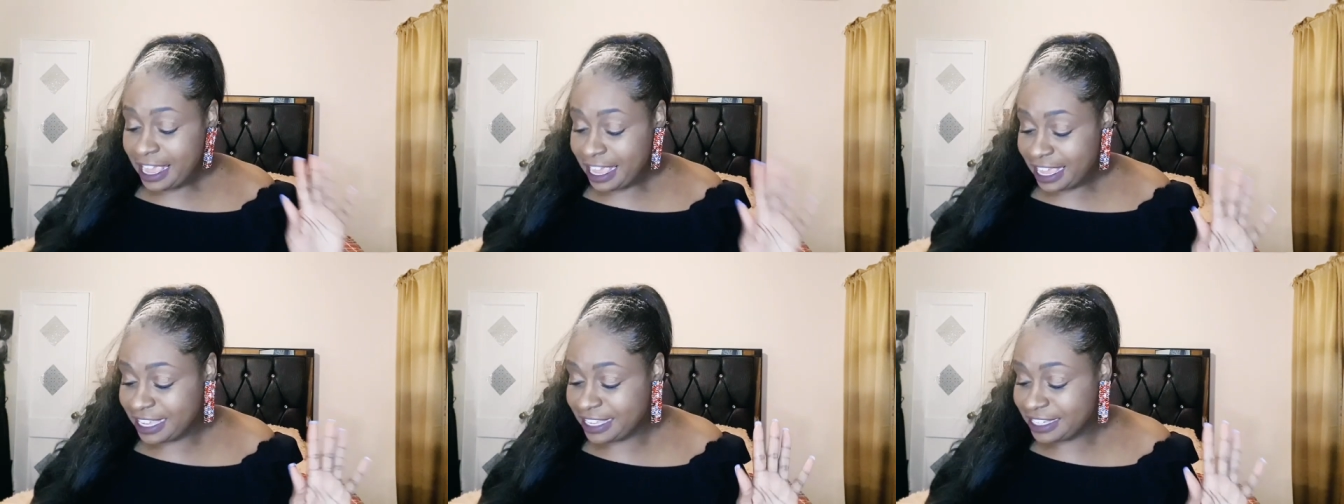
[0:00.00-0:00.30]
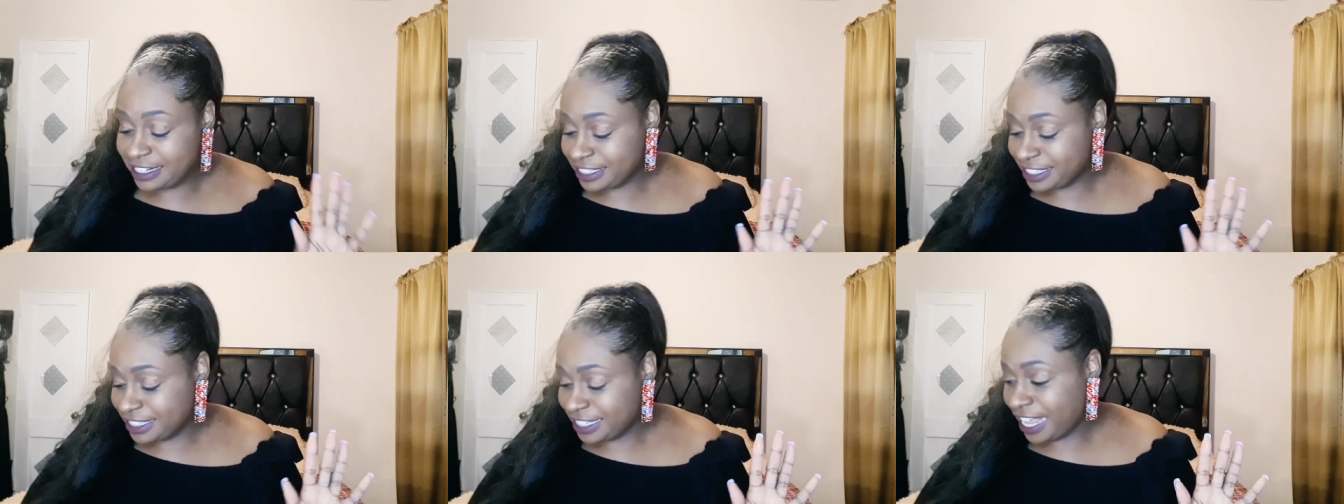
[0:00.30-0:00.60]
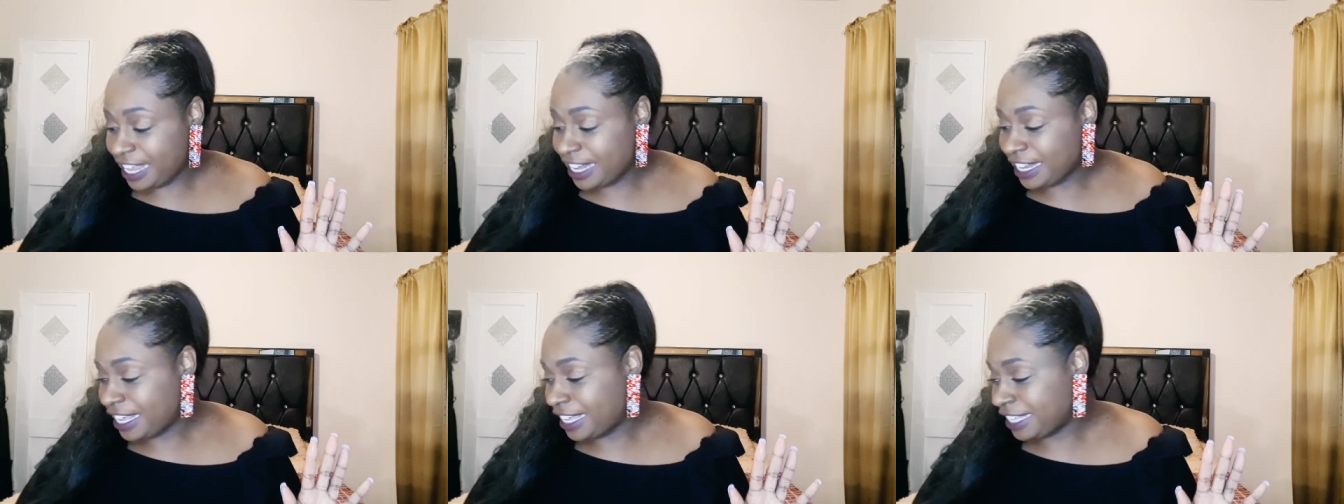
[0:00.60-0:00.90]
It is
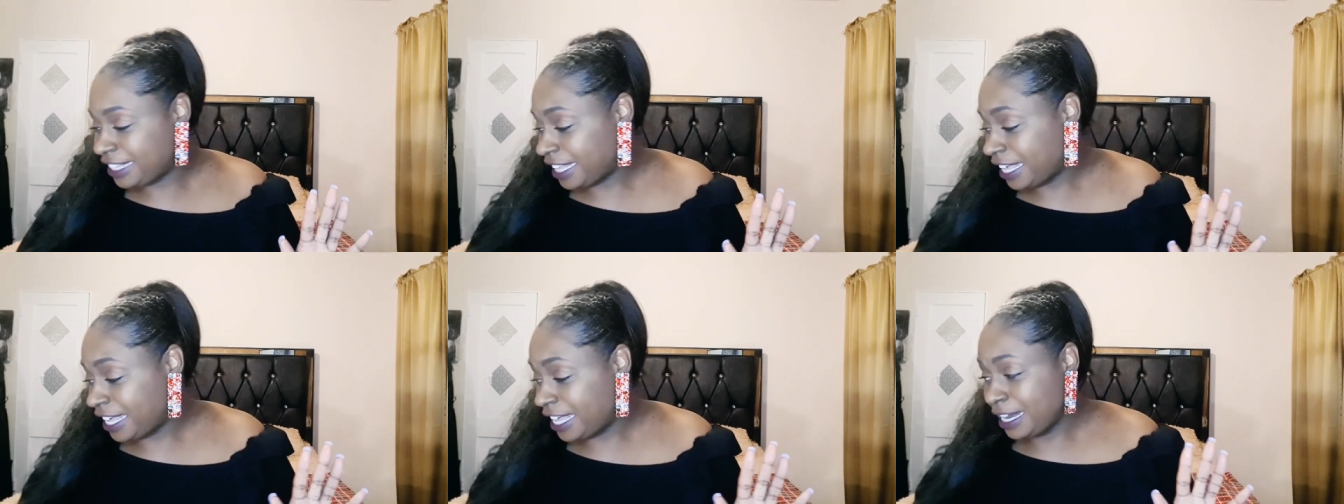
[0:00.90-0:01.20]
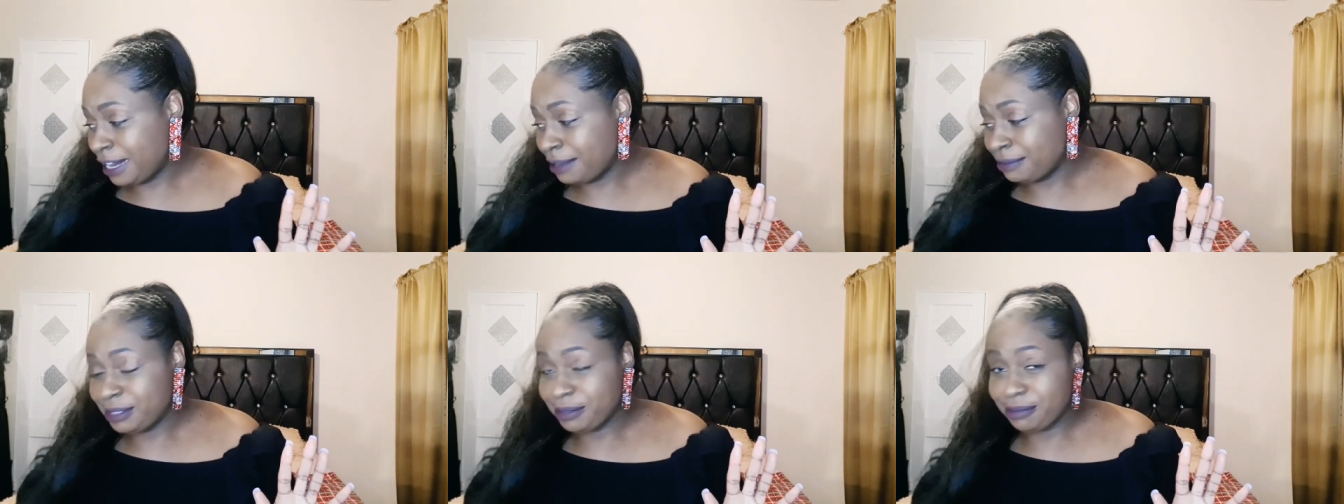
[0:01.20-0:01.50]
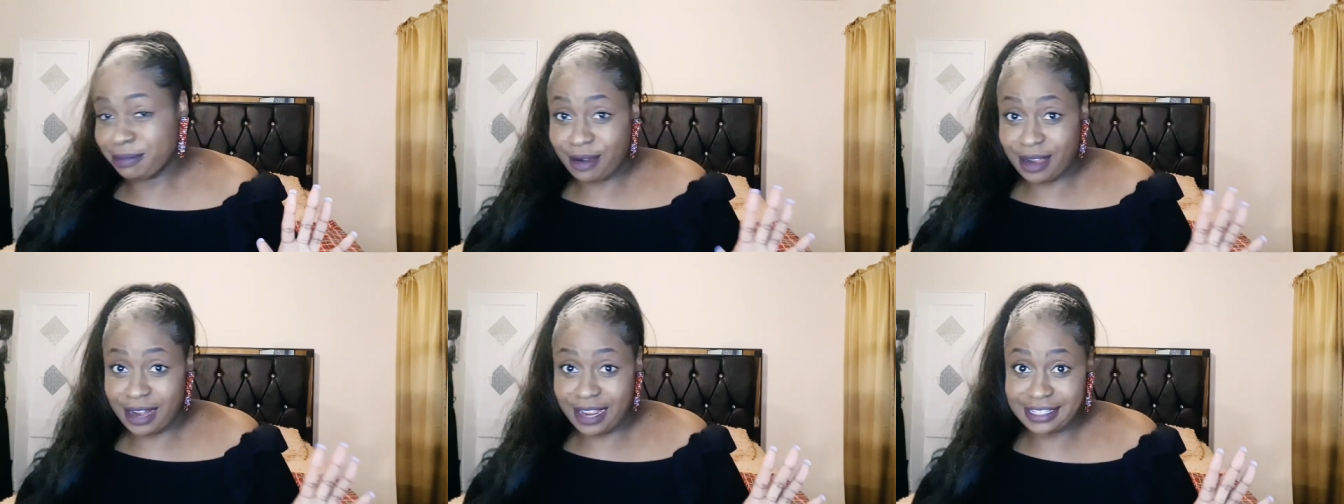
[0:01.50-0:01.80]
not like that. And I'm
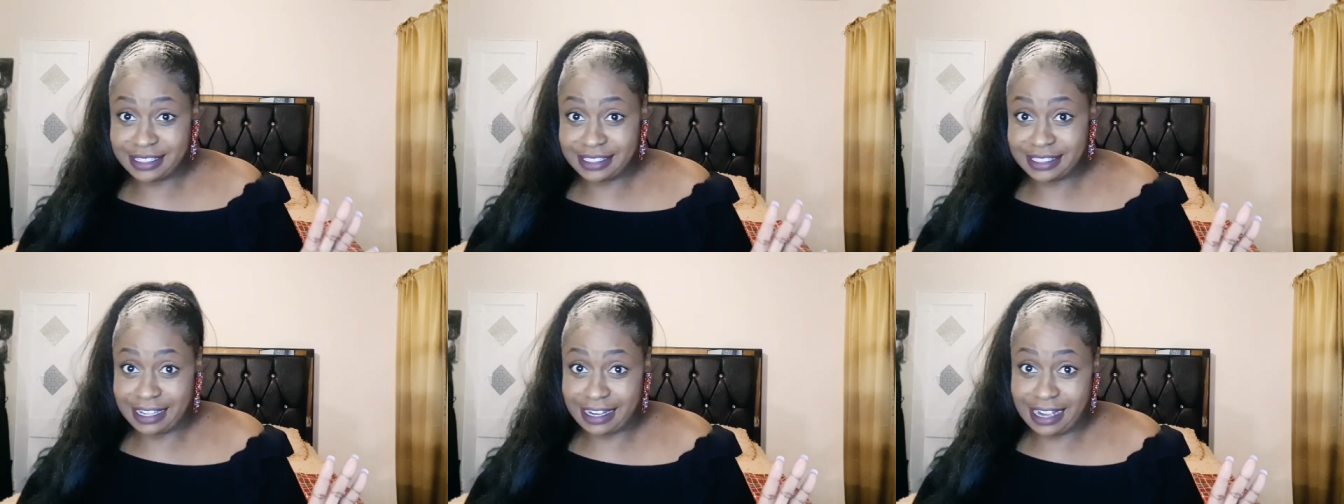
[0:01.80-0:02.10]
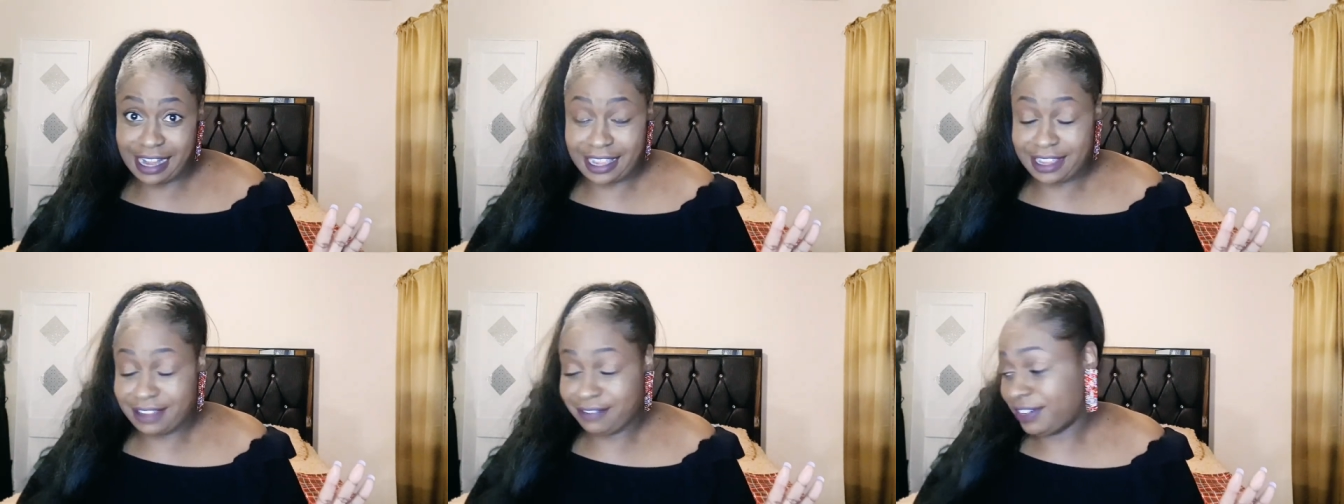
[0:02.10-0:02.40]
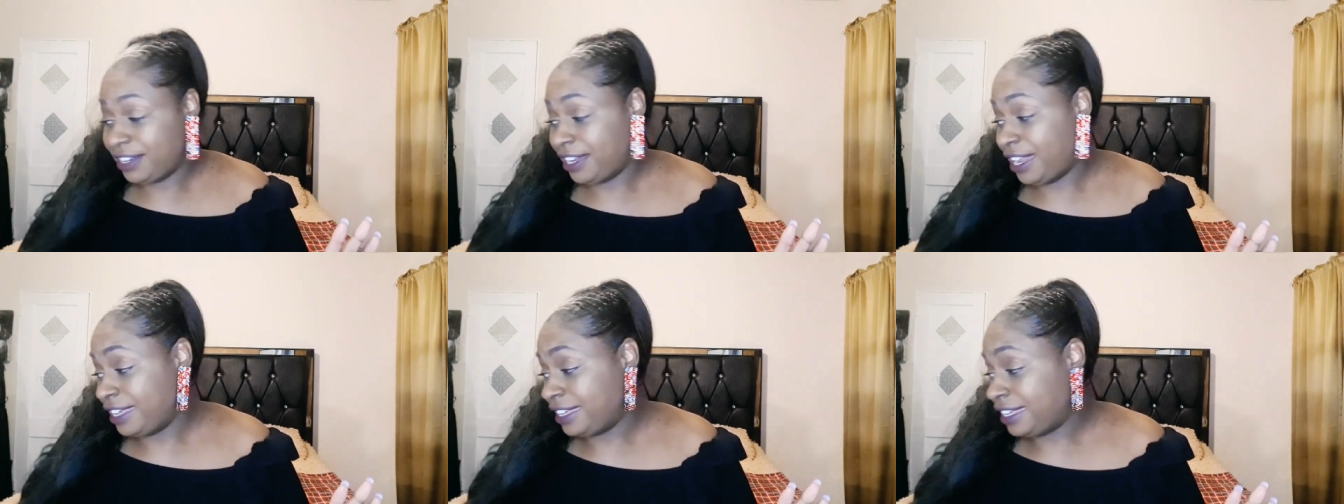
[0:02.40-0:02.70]
surprised that I
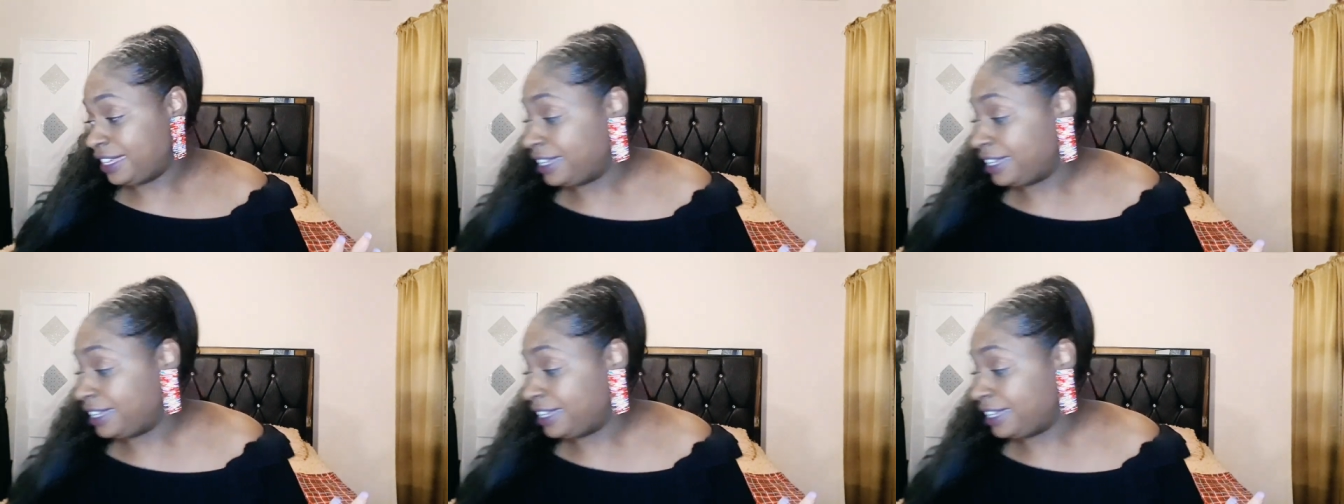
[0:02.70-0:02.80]
even like